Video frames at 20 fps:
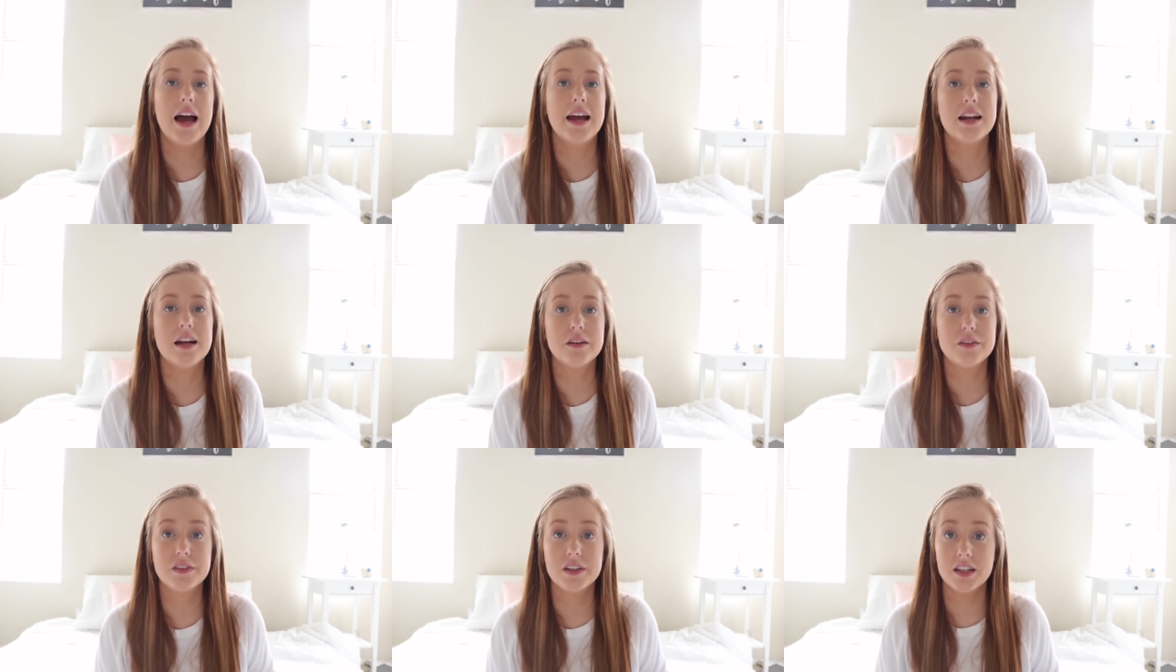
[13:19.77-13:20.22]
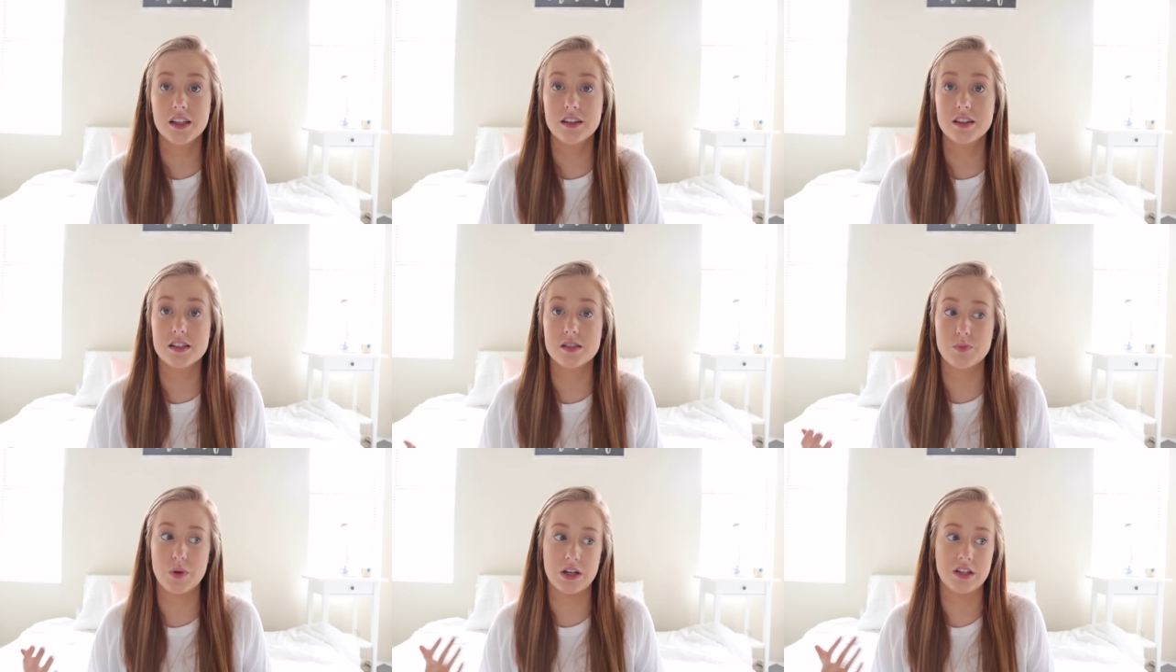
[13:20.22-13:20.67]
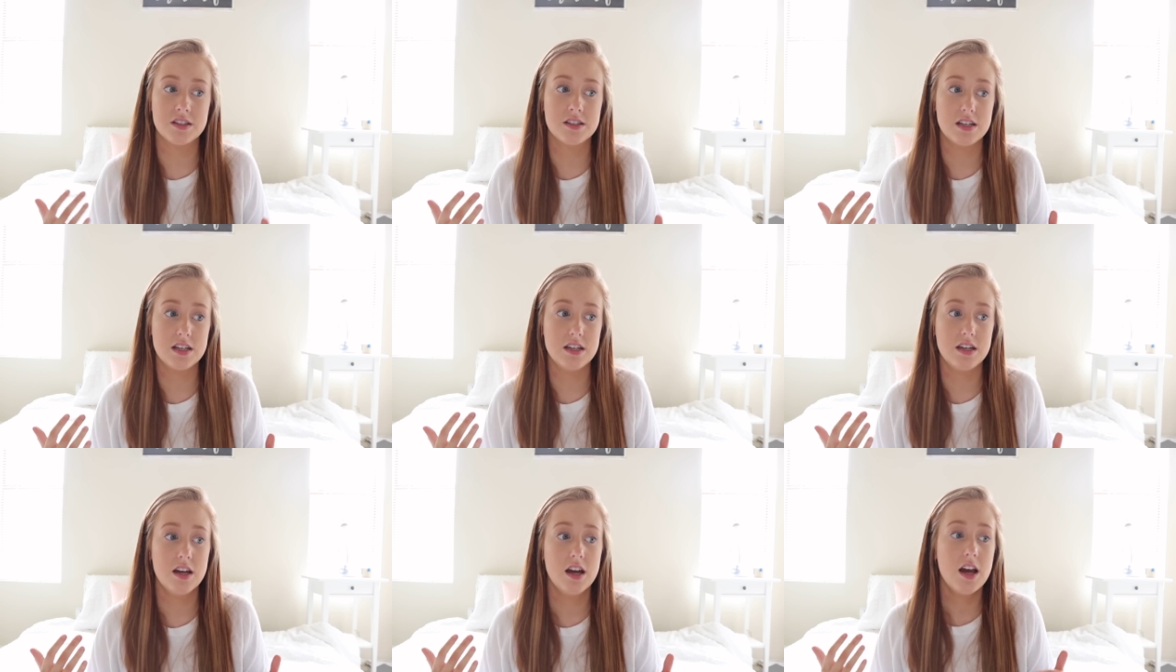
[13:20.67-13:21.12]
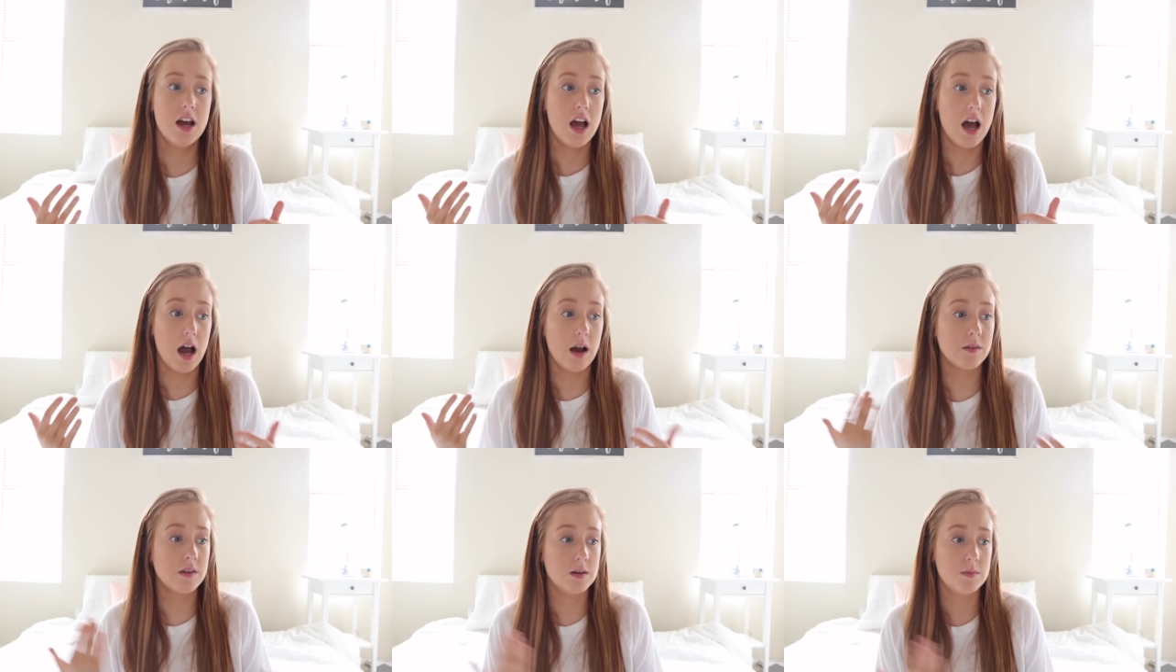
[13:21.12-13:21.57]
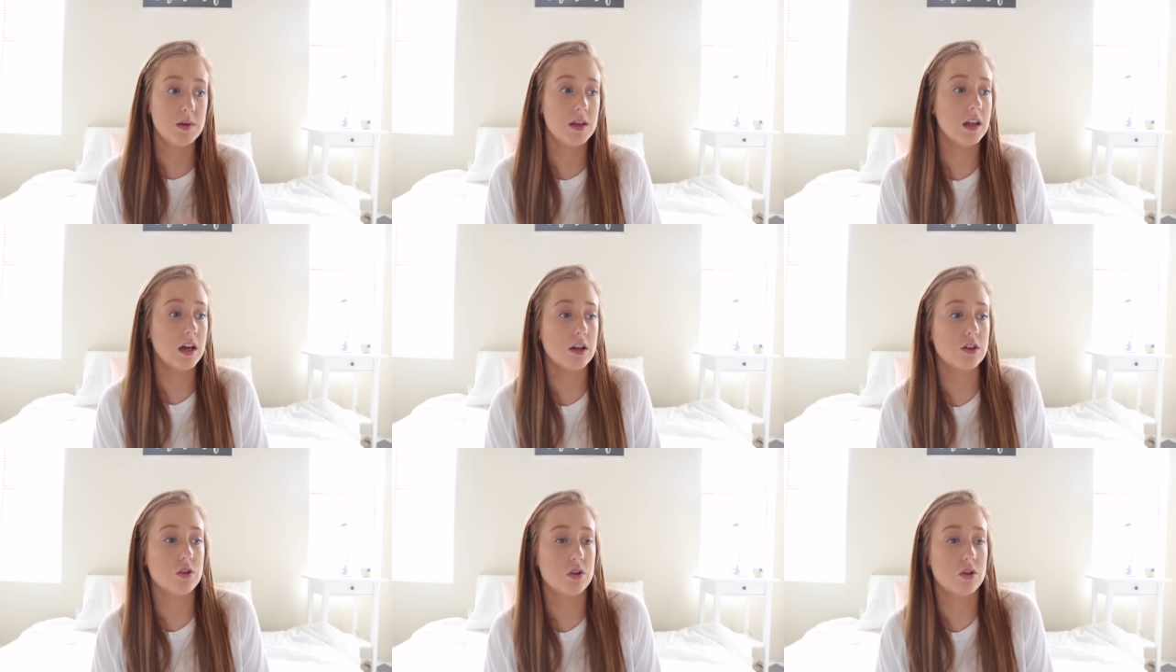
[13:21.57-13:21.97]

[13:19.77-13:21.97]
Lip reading: And I feel like this pregnancy, I'm gonna be like